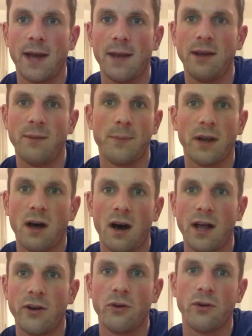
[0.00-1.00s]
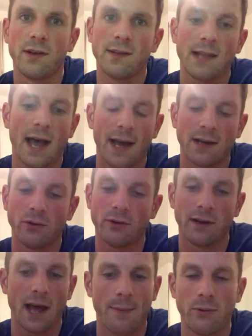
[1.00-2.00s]
maybe a banana or a snack
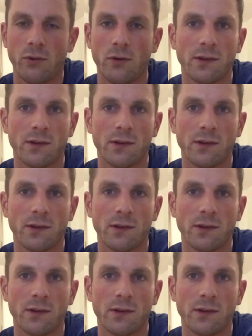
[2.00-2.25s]
or an apple